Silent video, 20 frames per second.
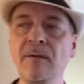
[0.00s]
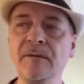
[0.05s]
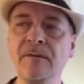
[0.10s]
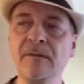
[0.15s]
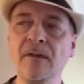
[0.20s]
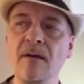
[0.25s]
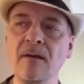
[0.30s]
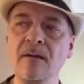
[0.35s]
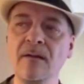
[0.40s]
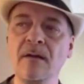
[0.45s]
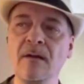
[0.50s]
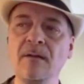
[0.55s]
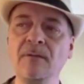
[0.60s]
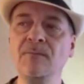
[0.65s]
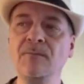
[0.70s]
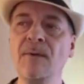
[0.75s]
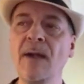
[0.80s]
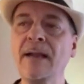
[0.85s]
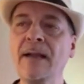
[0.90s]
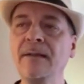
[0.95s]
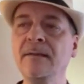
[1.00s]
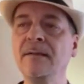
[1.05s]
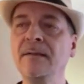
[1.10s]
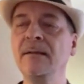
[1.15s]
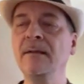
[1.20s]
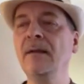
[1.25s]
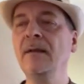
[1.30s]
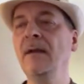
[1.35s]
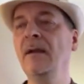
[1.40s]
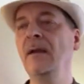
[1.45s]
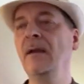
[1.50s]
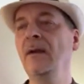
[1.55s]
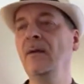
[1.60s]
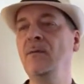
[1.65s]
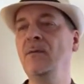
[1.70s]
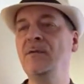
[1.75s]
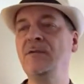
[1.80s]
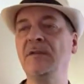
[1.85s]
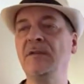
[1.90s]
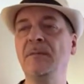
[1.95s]
a song called Wrecked,
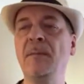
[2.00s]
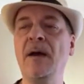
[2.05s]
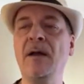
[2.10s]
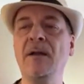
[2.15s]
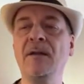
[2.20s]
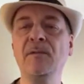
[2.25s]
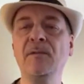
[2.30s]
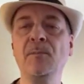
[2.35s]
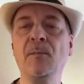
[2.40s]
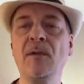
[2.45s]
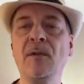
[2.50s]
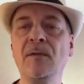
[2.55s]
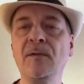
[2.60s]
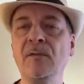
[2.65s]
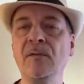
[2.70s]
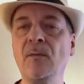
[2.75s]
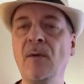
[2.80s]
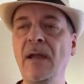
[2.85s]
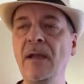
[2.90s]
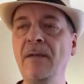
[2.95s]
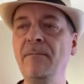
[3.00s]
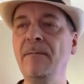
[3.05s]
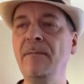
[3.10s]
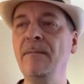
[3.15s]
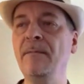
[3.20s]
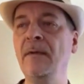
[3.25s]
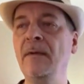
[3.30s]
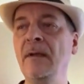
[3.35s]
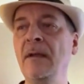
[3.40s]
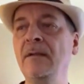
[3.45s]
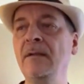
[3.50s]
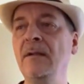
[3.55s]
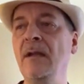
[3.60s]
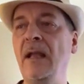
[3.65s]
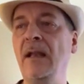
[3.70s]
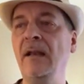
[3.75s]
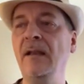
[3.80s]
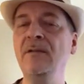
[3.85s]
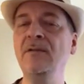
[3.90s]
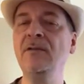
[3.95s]
which is about his brother's wife,
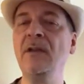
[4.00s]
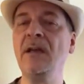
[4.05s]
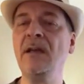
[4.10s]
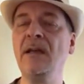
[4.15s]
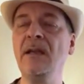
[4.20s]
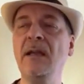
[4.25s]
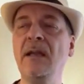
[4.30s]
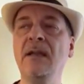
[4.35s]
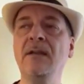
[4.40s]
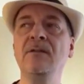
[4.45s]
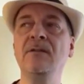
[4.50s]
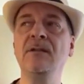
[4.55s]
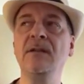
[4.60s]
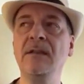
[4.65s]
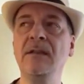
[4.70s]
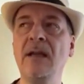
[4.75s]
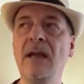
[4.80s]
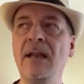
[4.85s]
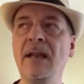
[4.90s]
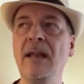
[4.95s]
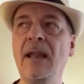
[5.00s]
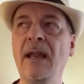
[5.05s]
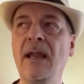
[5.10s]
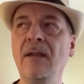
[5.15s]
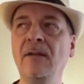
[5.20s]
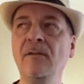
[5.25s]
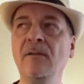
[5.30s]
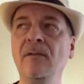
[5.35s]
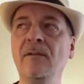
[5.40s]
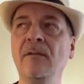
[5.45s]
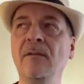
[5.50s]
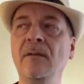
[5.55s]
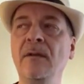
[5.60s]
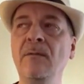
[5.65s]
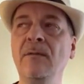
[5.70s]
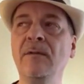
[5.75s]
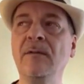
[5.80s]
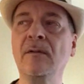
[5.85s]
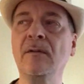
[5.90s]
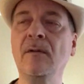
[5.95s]
Alicia, and she died of cancer, so he
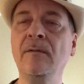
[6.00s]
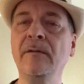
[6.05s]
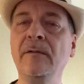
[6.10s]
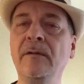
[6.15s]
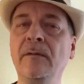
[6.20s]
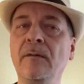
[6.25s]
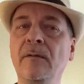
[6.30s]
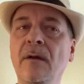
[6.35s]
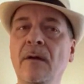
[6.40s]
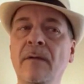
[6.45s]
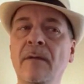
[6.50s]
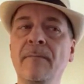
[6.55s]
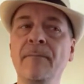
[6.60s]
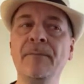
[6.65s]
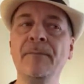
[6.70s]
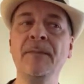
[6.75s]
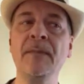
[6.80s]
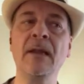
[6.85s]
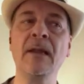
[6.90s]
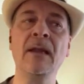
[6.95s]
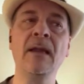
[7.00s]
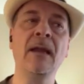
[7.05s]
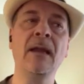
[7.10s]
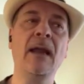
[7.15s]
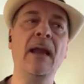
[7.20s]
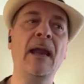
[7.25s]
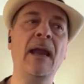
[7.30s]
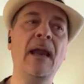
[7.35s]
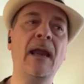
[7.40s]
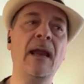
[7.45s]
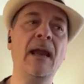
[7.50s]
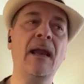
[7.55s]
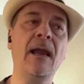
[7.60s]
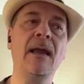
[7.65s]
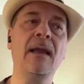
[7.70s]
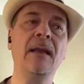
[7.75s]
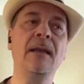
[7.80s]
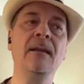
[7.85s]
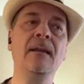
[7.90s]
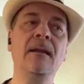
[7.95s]
was close to her.
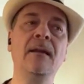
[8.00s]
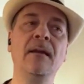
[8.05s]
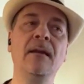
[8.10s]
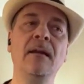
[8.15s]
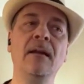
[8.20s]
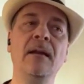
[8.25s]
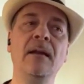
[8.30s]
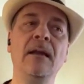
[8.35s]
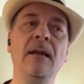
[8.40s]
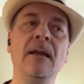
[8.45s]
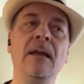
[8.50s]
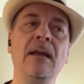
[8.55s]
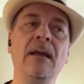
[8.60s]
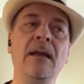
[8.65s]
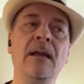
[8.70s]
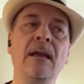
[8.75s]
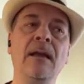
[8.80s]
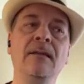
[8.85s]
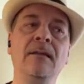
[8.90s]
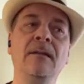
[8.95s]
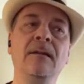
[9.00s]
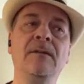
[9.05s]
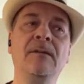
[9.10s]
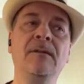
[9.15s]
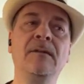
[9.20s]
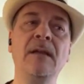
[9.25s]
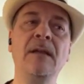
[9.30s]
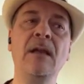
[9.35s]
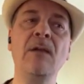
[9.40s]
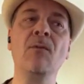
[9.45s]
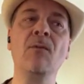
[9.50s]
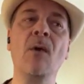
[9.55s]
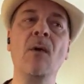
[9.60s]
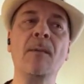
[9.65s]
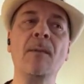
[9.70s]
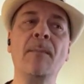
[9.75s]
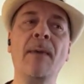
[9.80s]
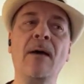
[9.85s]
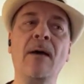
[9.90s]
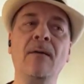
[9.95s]
And he wrote
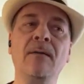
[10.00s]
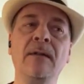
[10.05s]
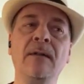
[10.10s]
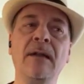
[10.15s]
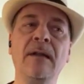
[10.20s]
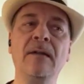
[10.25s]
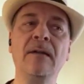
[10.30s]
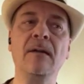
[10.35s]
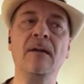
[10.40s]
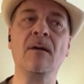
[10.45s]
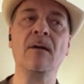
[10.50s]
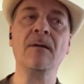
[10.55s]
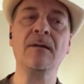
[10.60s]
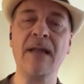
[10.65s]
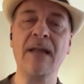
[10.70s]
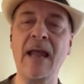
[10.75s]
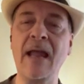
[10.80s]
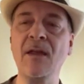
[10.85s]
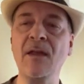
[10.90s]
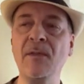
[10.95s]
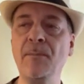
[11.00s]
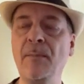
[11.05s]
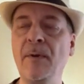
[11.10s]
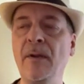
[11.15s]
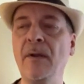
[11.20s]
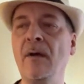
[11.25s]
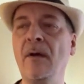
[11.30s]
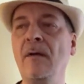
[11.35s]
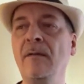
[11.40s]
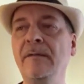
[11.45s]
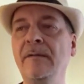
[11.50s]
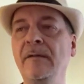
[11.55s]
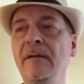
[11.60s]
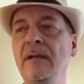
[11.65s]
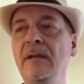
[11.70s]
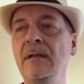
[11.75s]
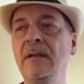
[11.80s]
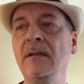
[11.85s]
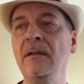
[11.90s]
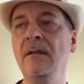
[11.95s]
about her death, but also
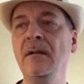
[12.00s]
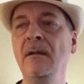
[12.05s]
he